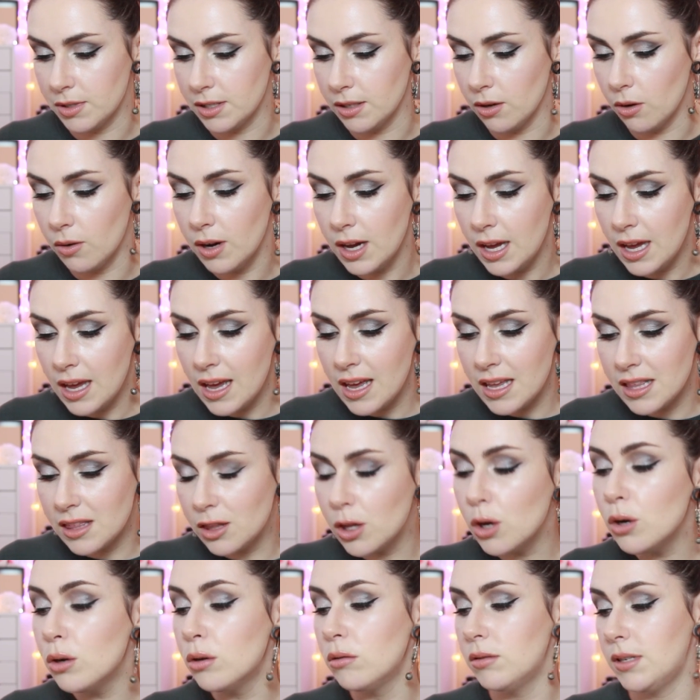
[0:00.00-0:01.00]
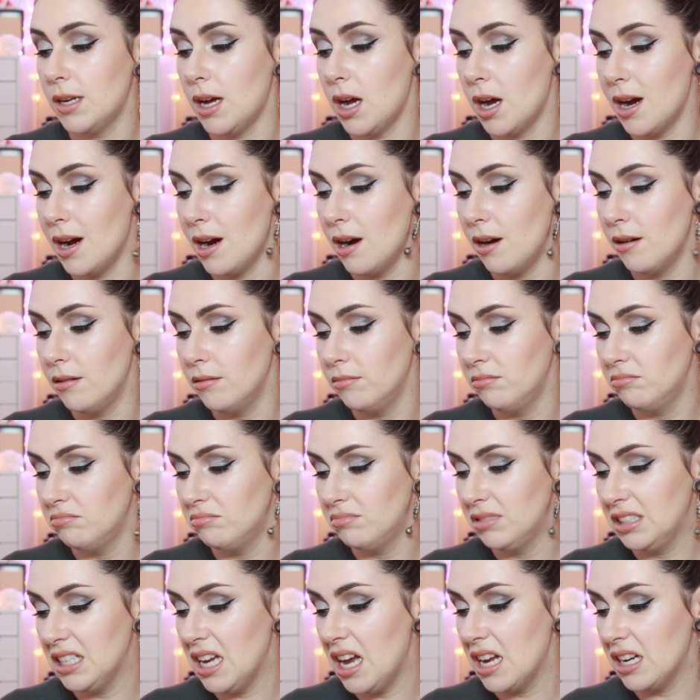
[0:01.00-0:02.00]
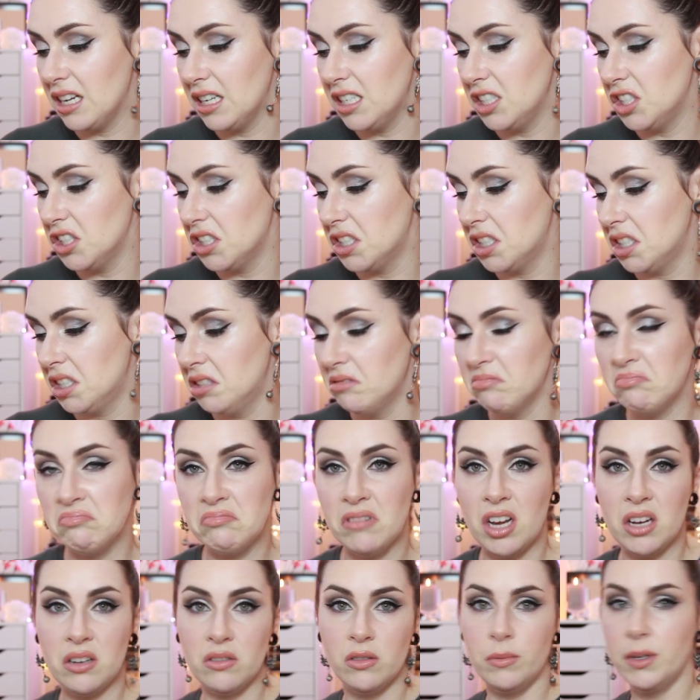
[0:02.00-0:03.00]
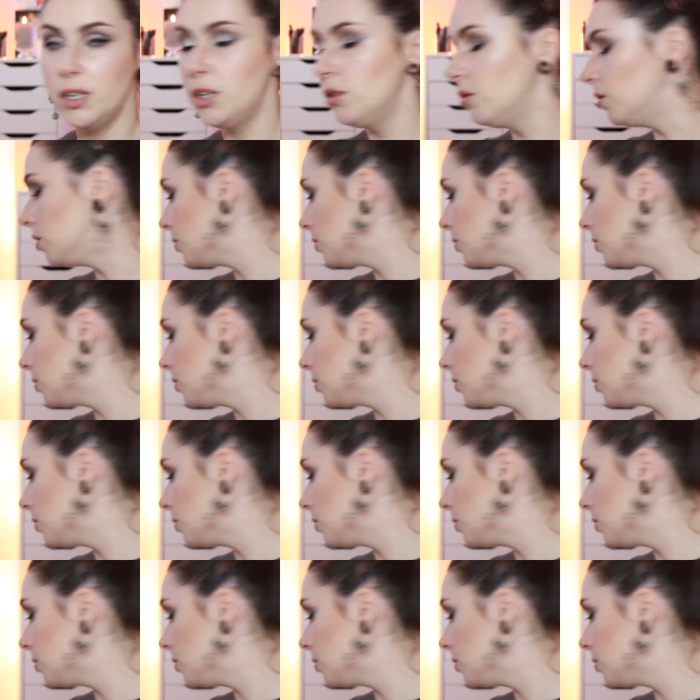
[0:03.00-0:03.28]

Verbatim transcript: So those are sadly just not going to be